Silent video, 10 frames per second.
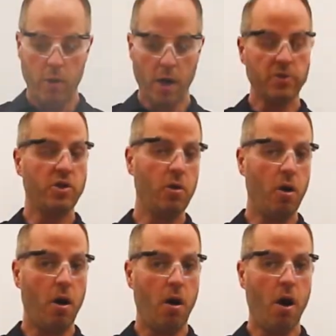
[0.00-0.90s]
We
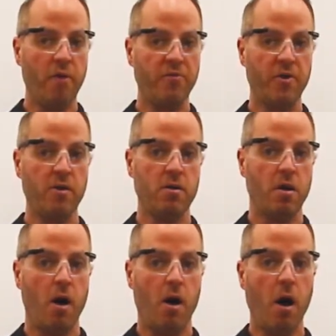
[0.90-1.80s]
also offer
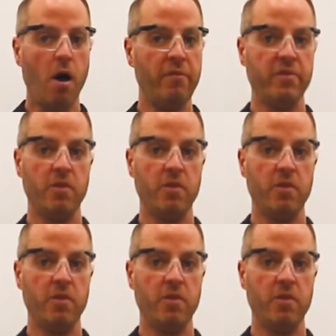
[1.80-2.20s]
all